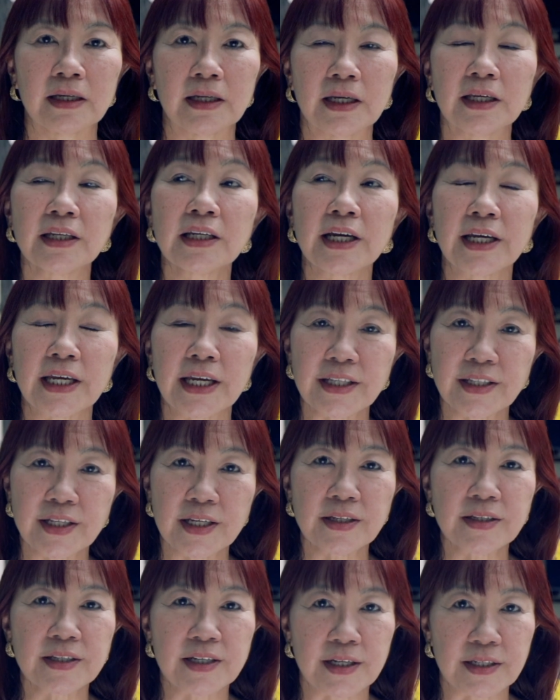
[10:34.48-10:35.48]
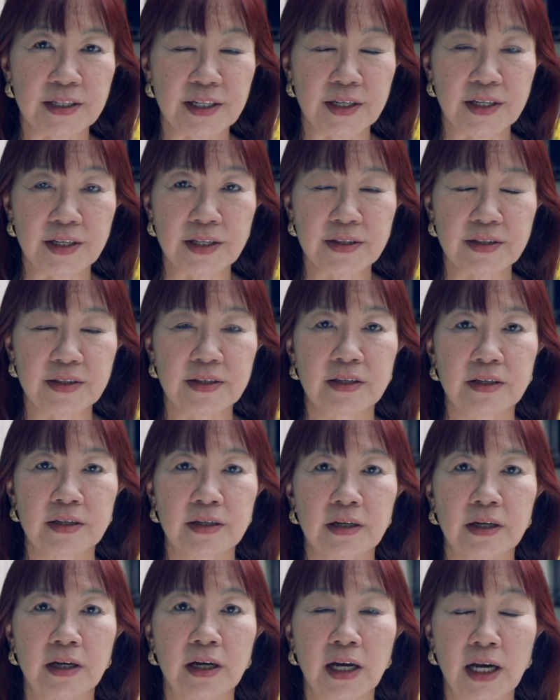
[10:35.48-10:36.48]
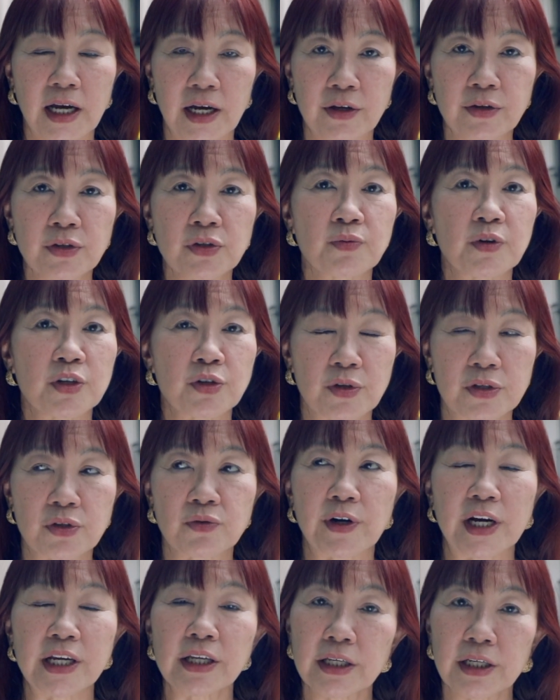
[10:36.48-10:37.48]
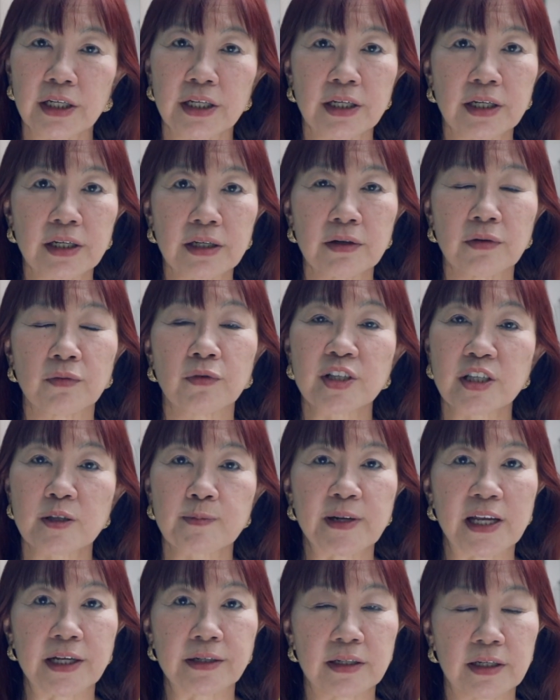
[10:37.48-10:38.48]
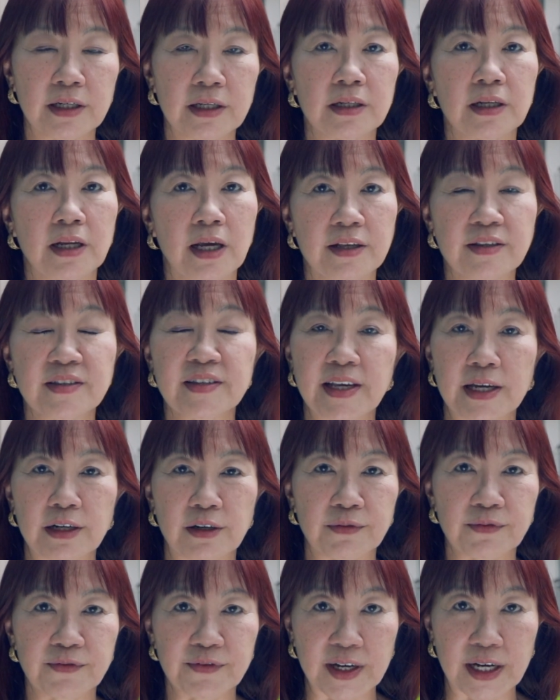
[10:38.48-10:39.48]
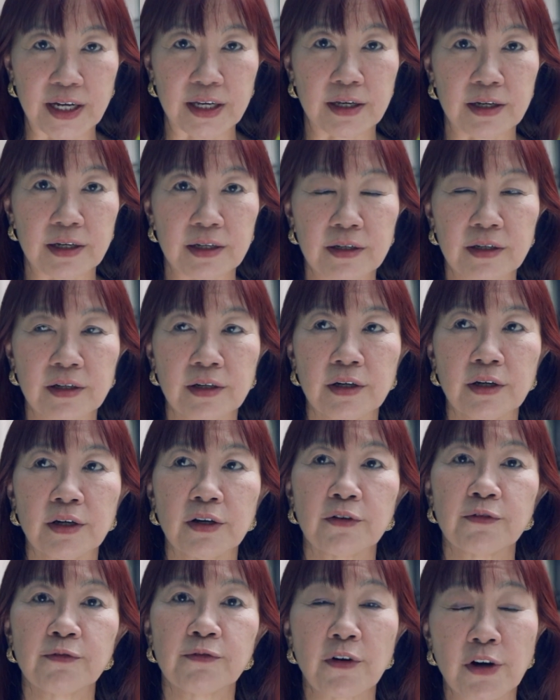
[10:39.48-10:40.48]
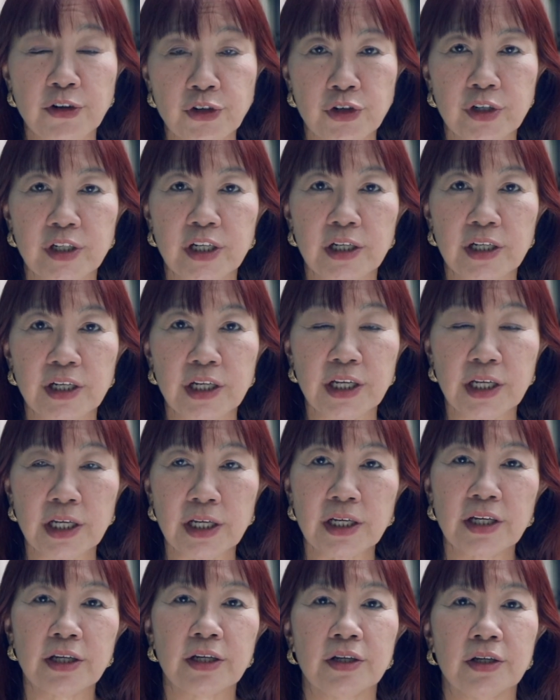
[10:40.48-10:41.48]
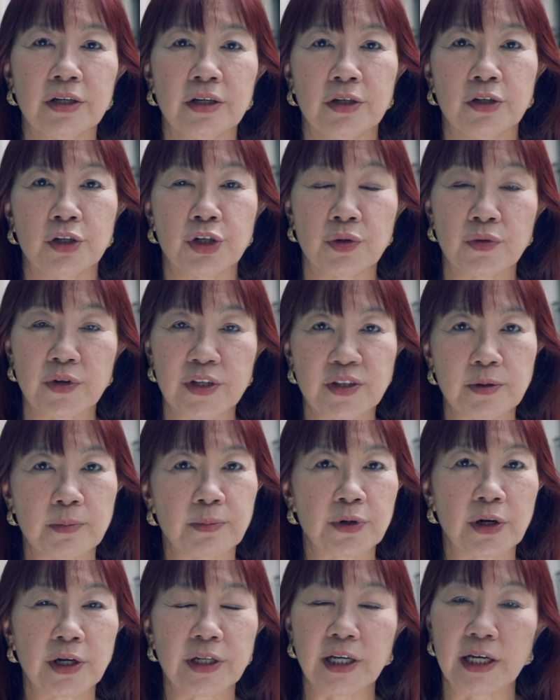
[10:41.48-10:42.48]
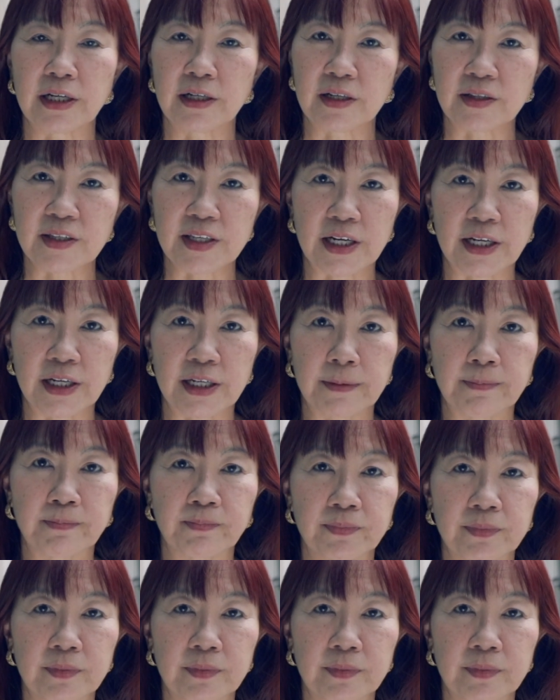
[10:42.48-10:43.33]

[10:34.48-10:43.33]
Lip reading: In the 1830s, her house, which was right here, was plundered and set on fire. Fortunately, she was abroad at the time.